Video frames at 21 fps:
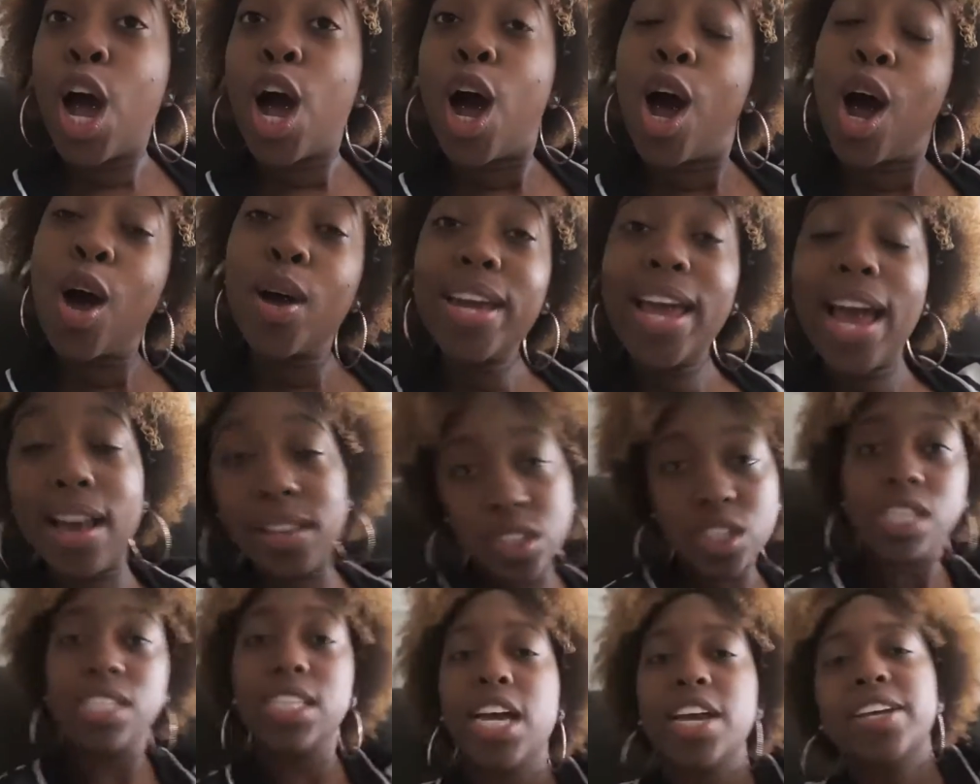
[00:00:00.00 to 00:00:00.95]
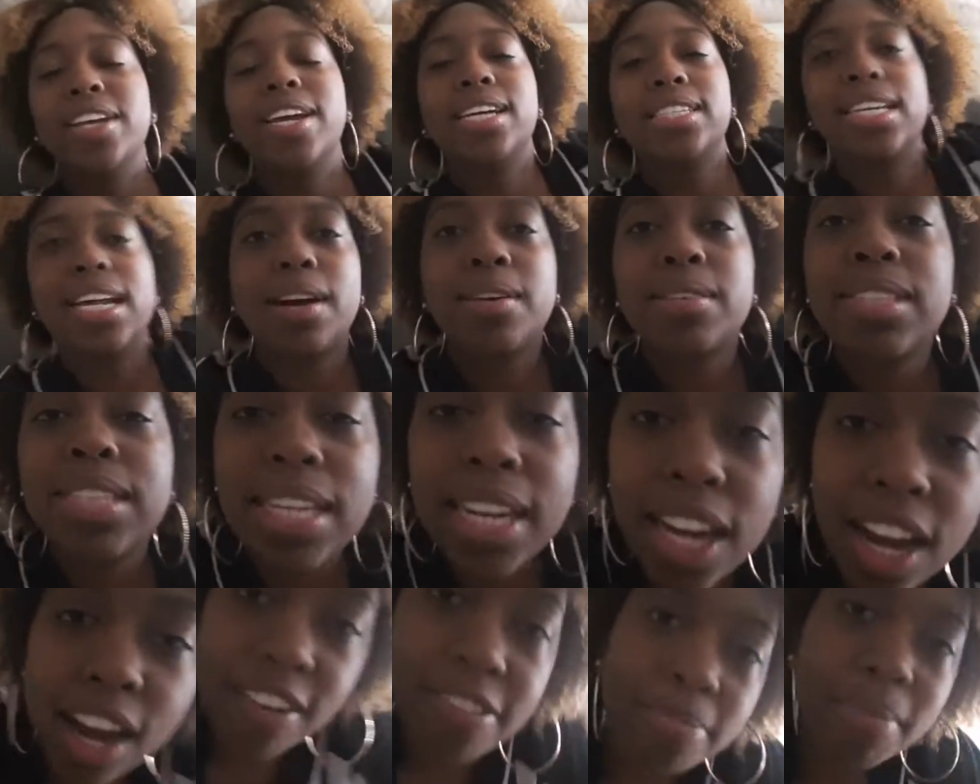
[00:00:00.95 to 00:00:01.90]
was gonna tell you guys that I was
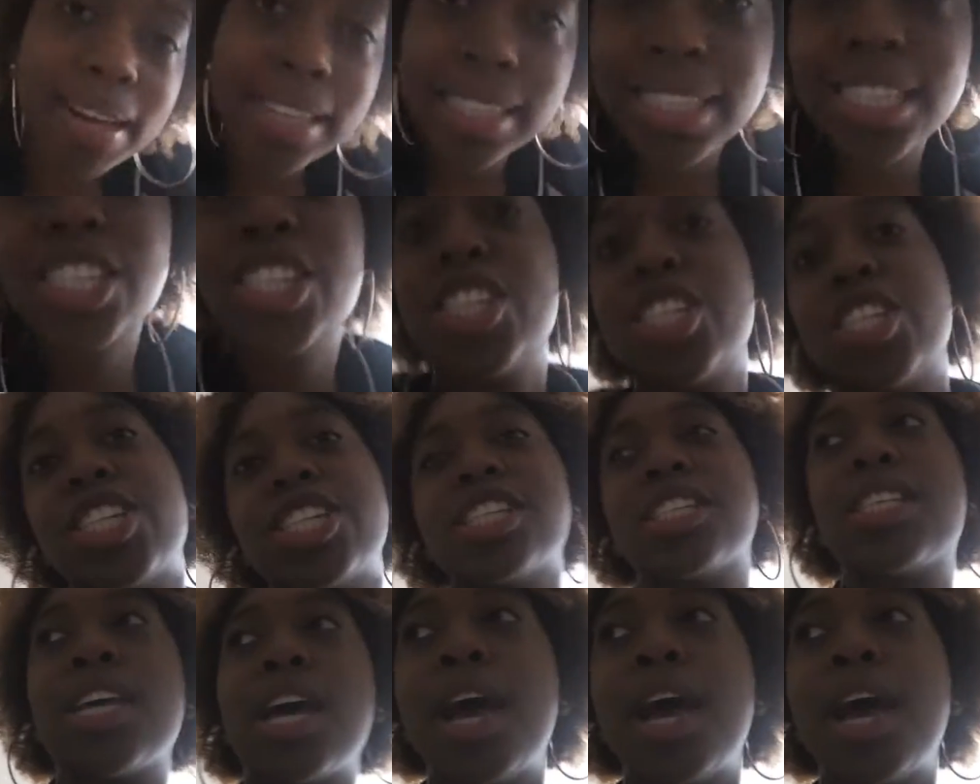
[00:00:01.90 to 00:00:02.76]
sending off my sister's